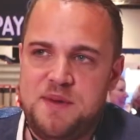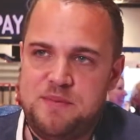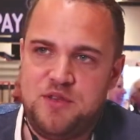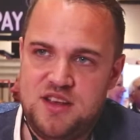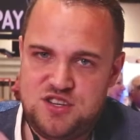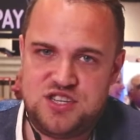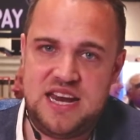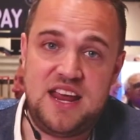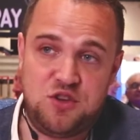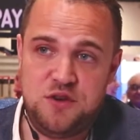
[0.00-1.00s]
of people that
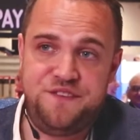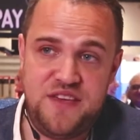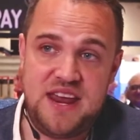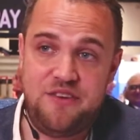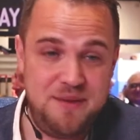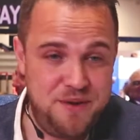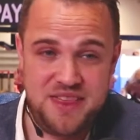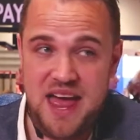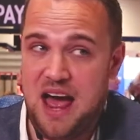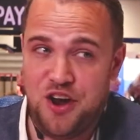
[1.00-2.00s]
share good theory, but
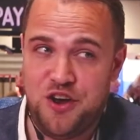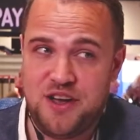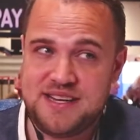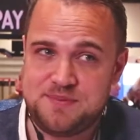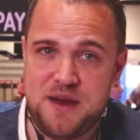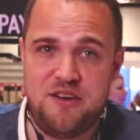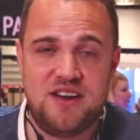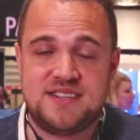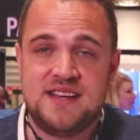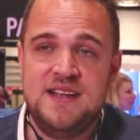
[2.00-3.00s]
they're not experienced.